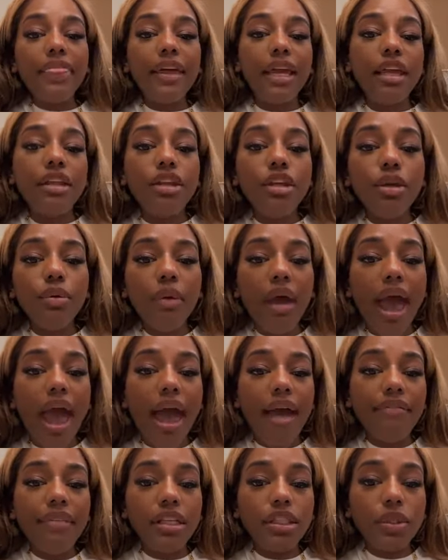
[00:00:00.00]
But then you
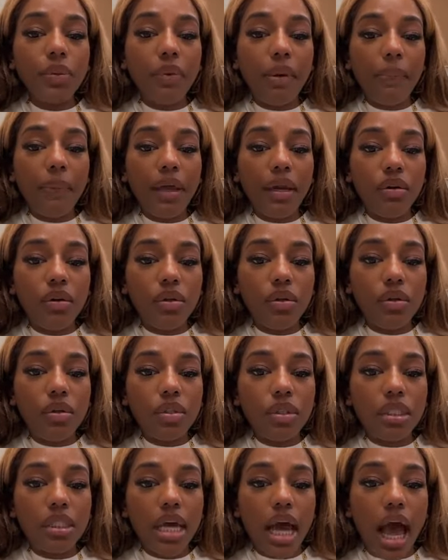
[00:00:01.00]
have the Two of
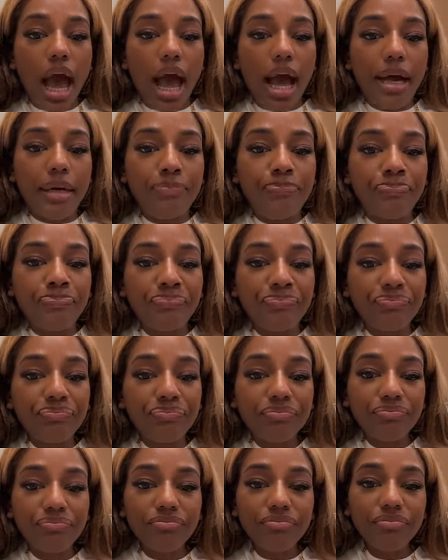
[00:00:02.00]
Pentacles.
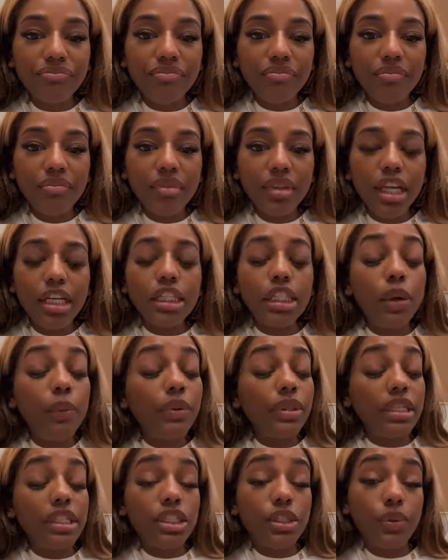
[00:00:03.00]

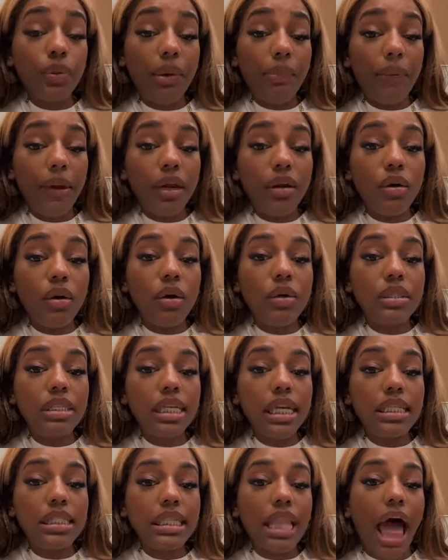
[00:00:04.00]
So with the Two of
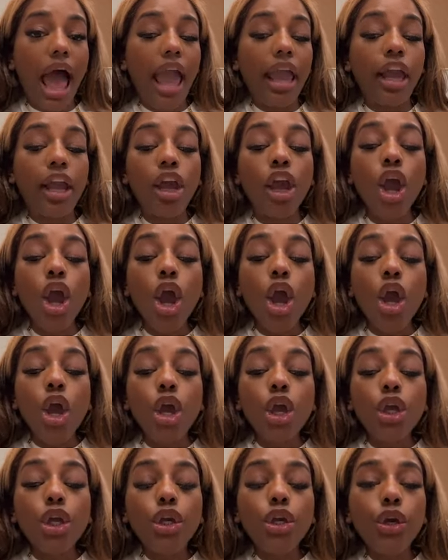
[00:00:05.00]
Pentacles, it's like
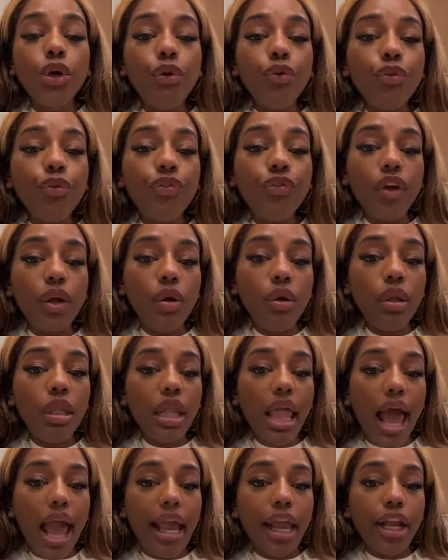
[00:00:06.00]
you
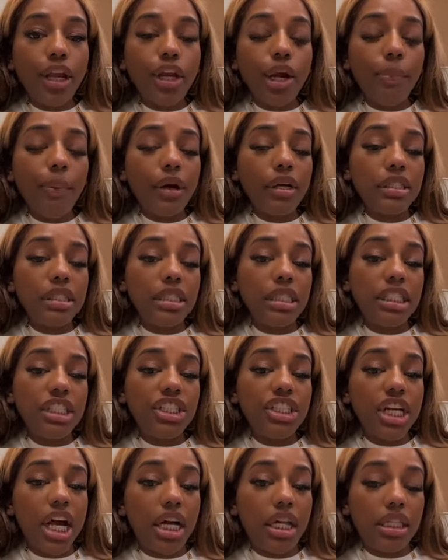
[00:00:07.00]
feel like your person
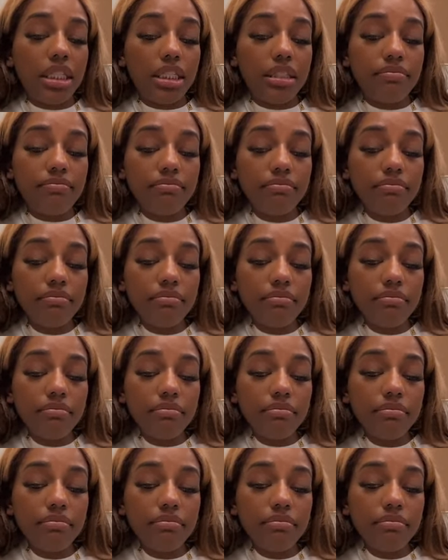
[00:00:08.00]
is juggling.